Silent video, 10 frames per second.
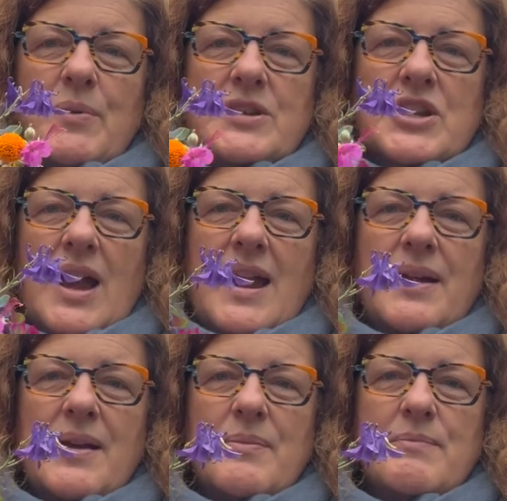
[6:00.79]
which
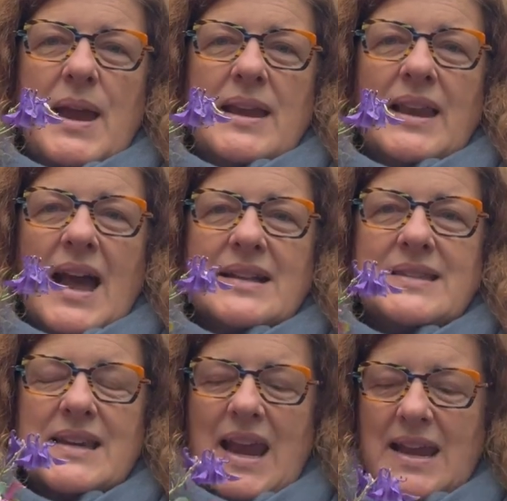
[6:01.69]
I made
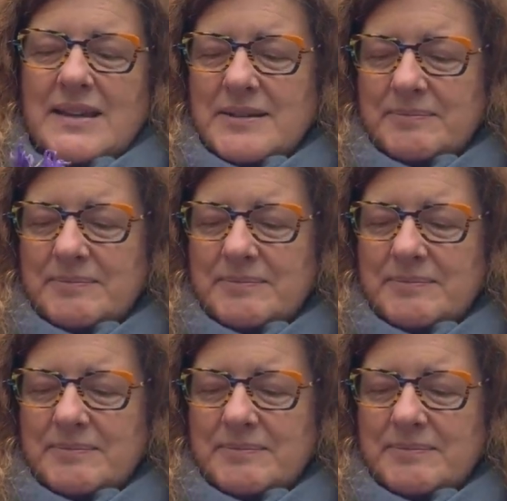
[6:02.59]
last night.